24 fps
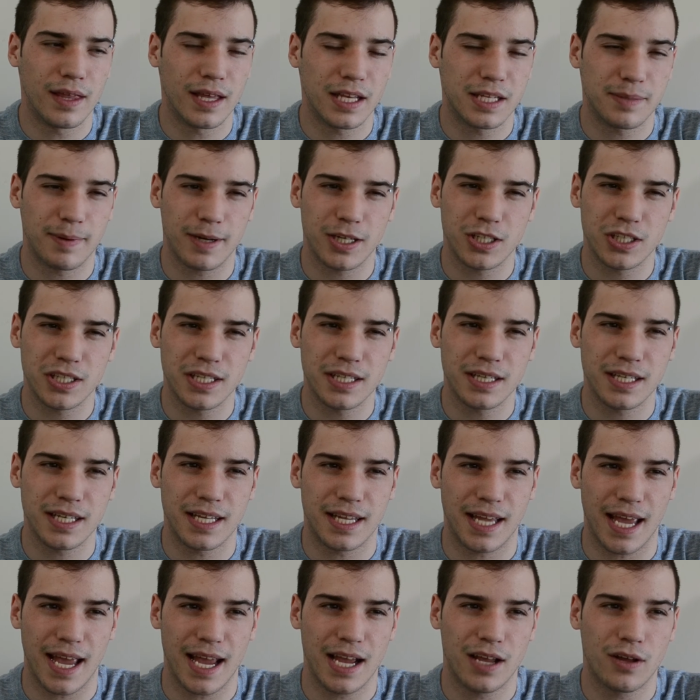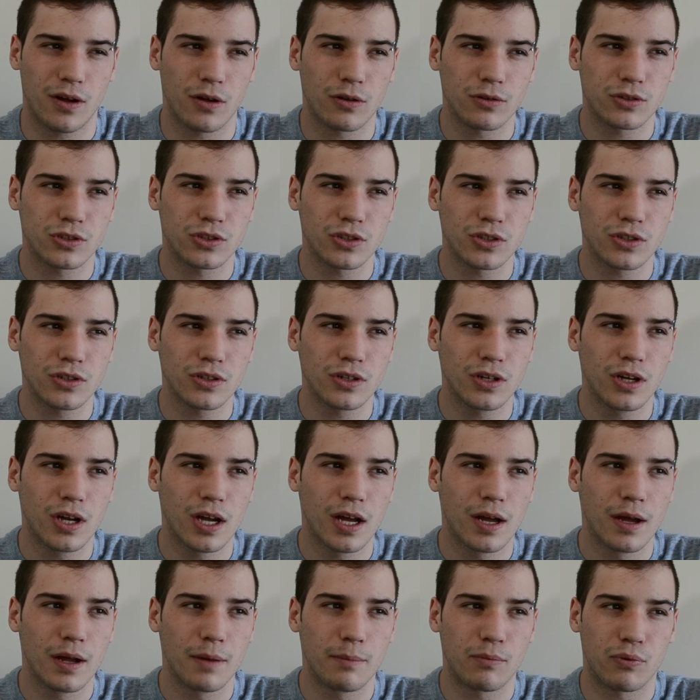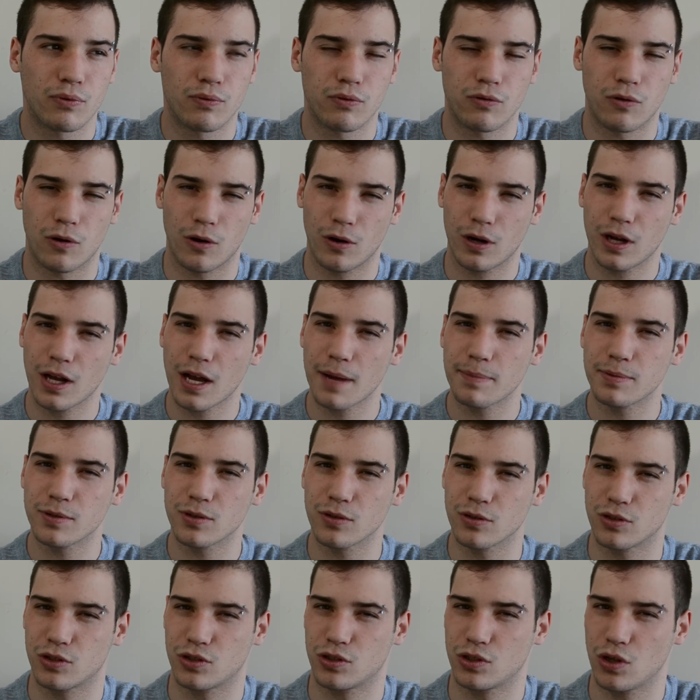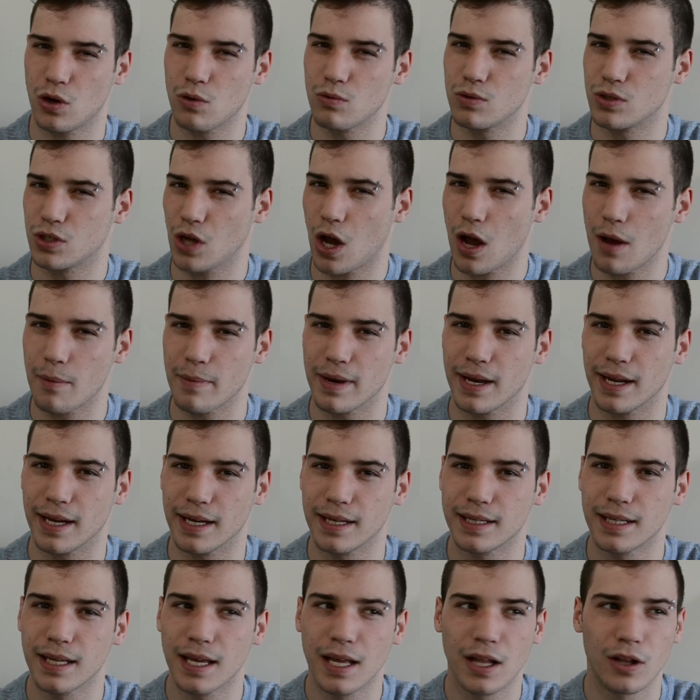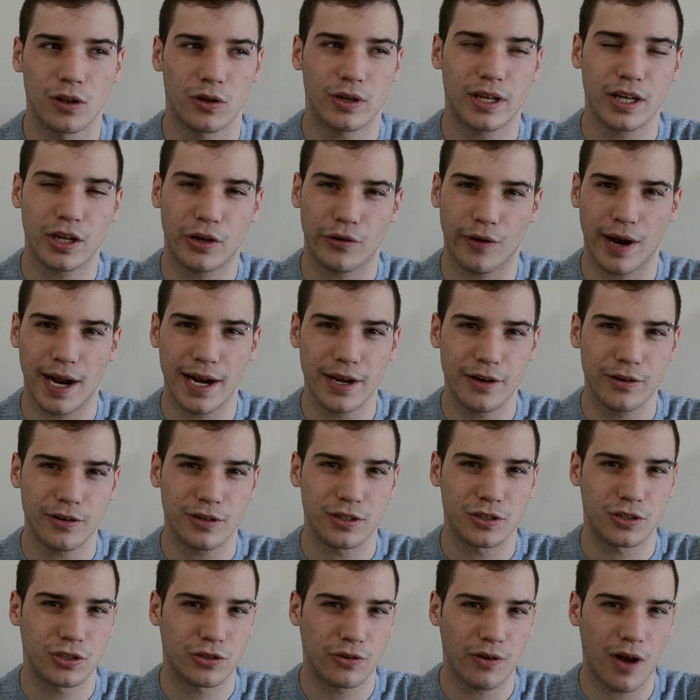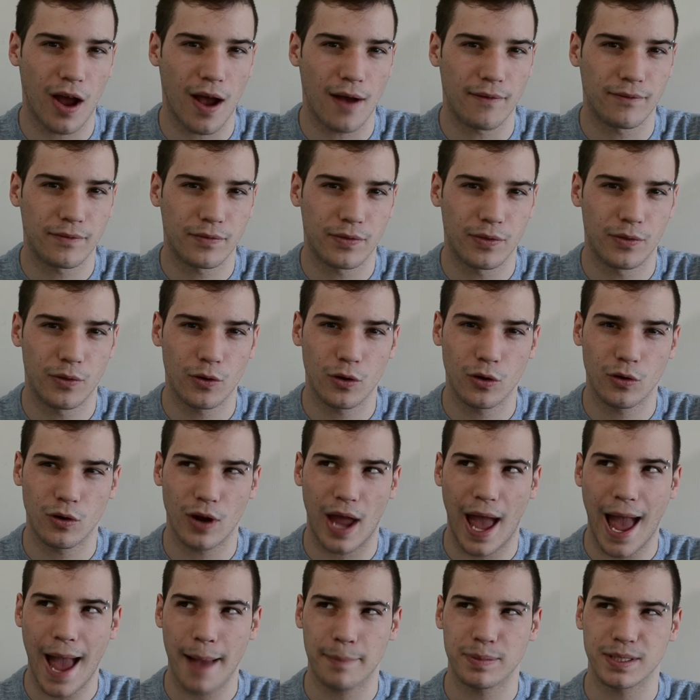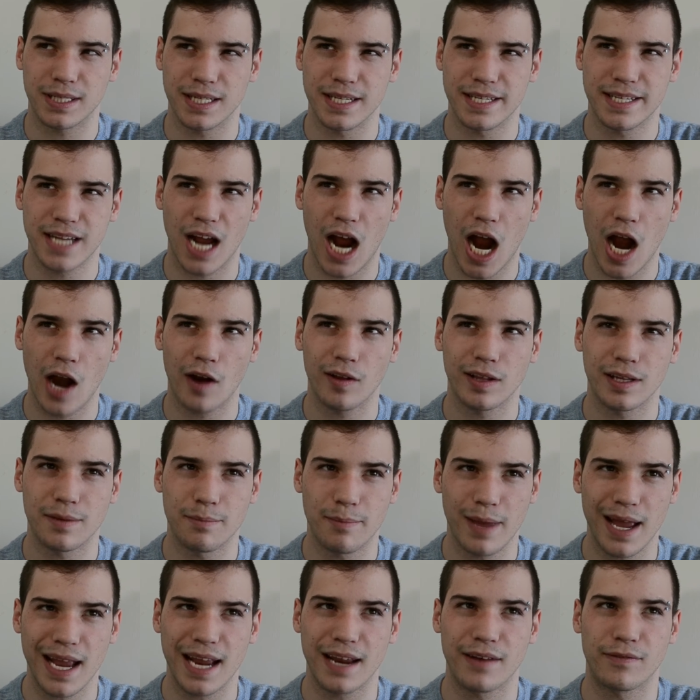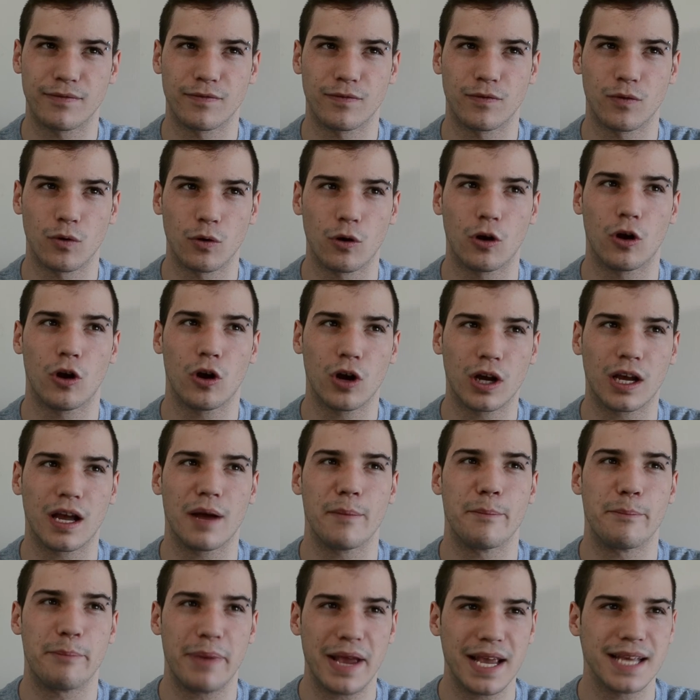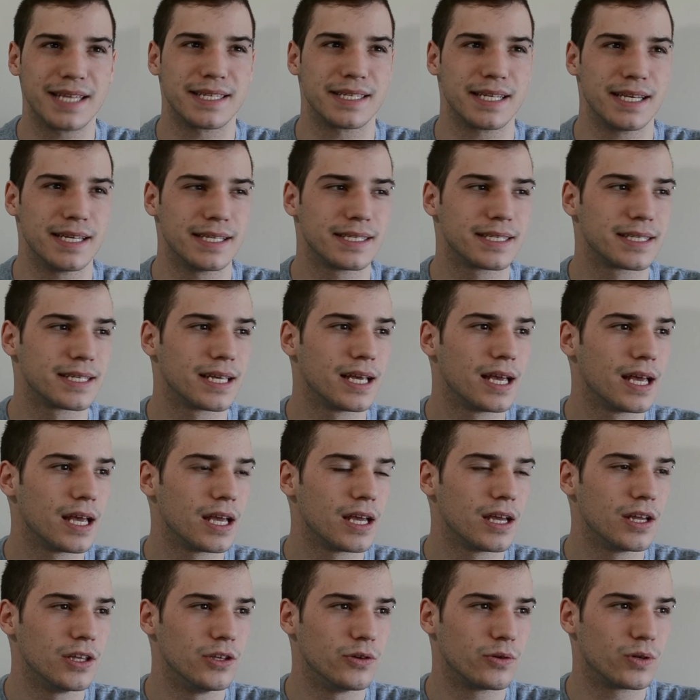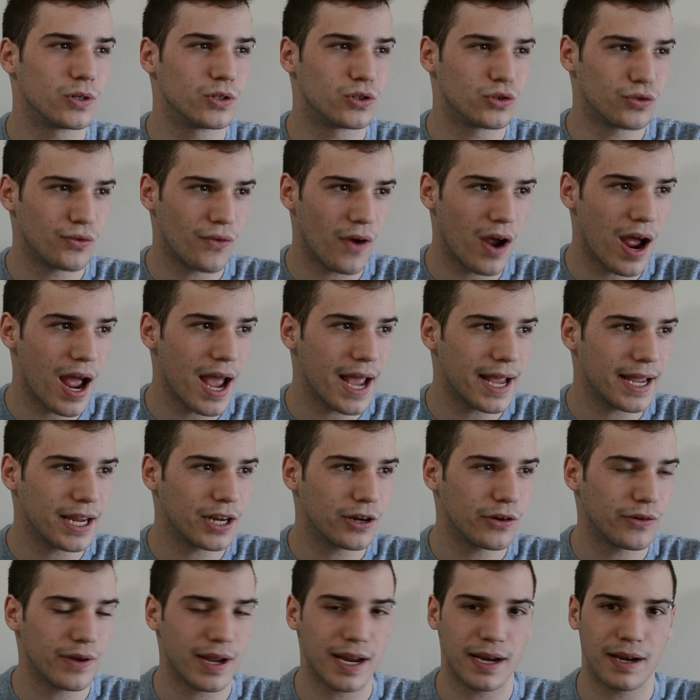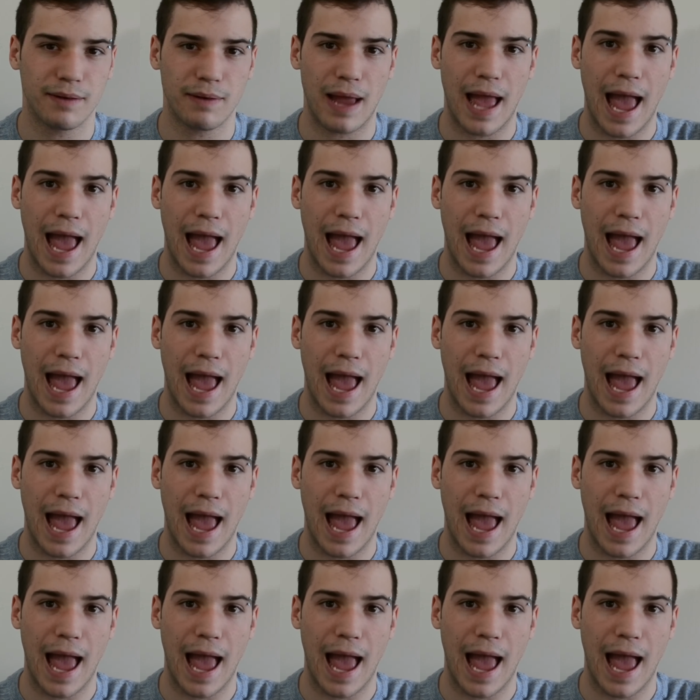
especially in the gay culture, hookups are so dominant. Look at Grindr and Scruff, they're apps entirely made for a hookup basis. You can try and create